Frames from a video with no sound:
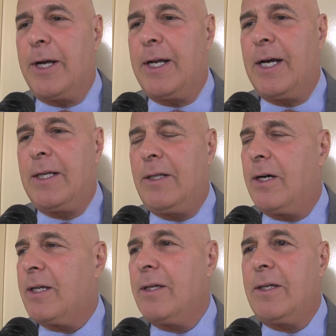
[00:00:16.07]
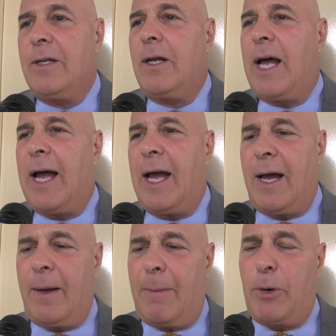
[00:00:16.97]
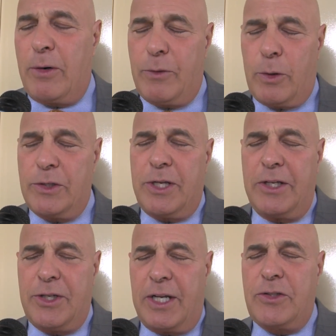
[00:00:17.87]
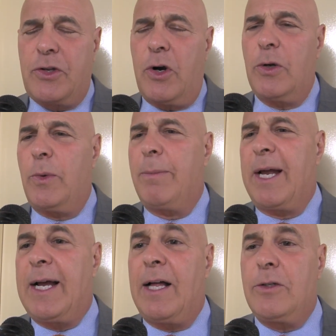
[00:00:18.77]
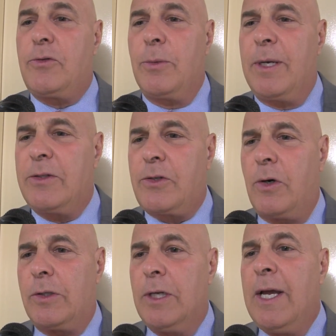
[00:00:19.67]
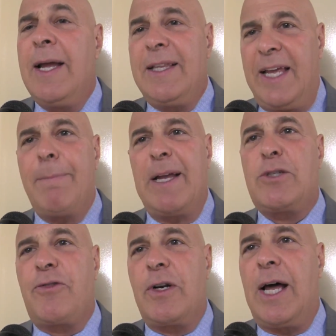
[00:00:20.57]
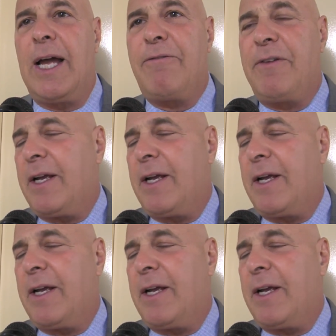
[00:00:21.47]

And look, you know, I'm part of an organization I started with my college roommates called Teammates for Life.